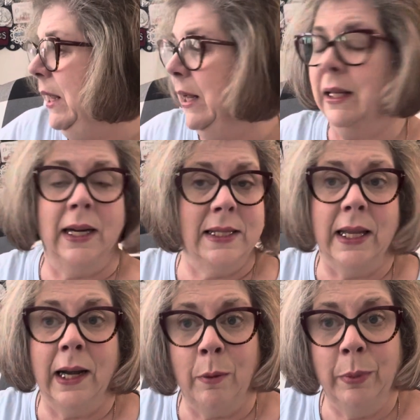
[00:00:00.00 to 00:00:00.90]
And like I
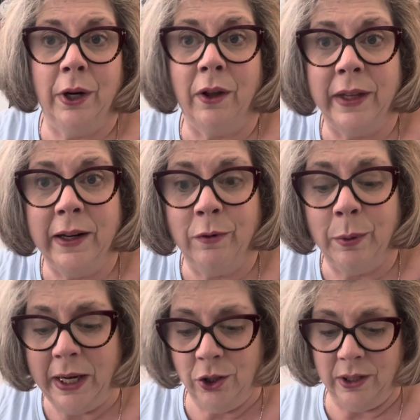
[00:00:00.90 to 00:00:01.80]
said, I'll put all the
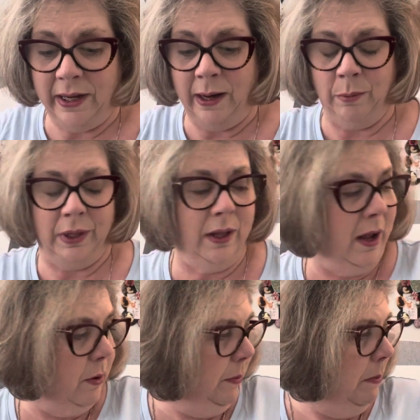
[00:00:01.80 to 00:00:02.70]
information down below.